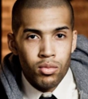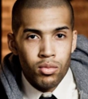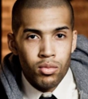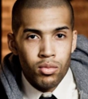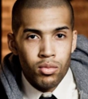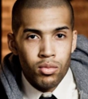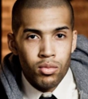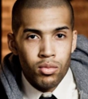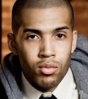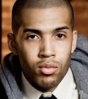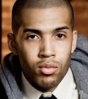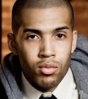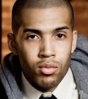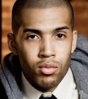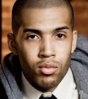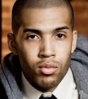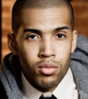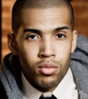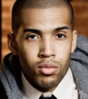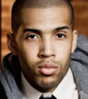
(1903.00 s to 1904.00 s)

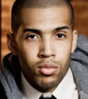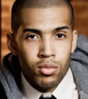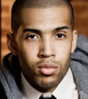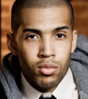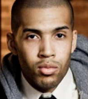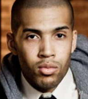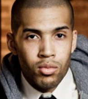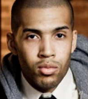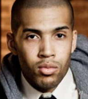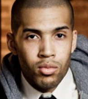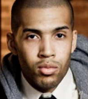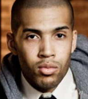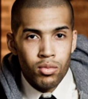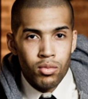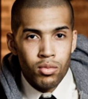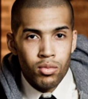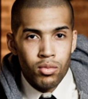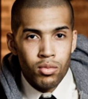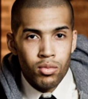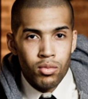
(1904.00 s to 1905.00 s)

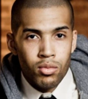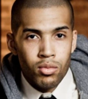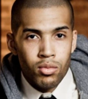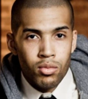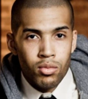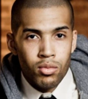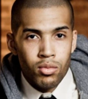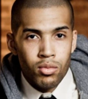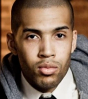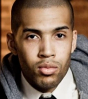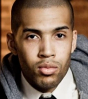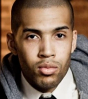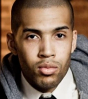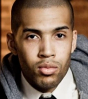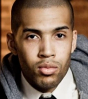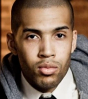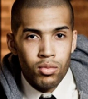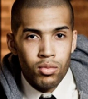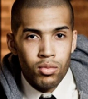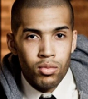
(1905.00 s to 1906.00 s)

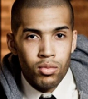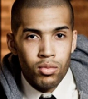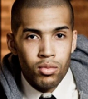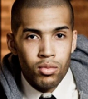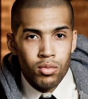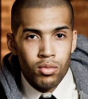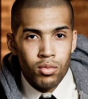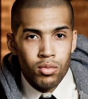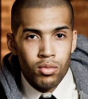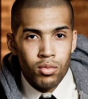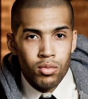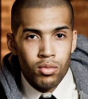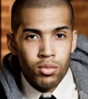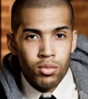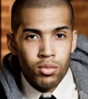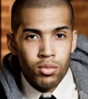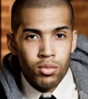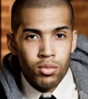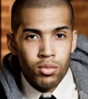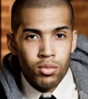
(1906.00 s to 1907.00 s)

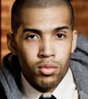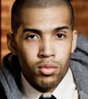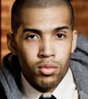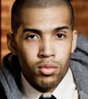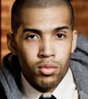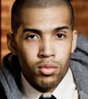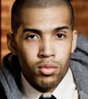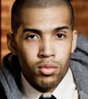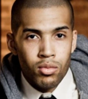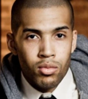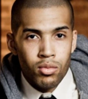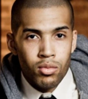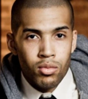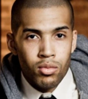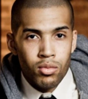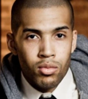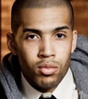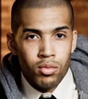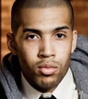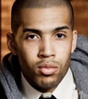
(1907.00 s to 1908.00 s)

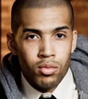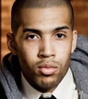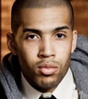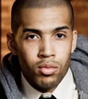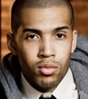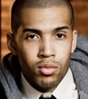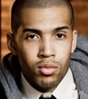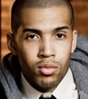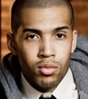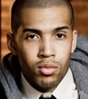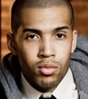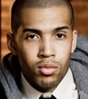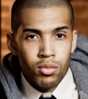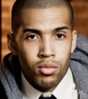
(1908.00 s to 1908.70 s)
The face doesn't move, so there is nothing to read.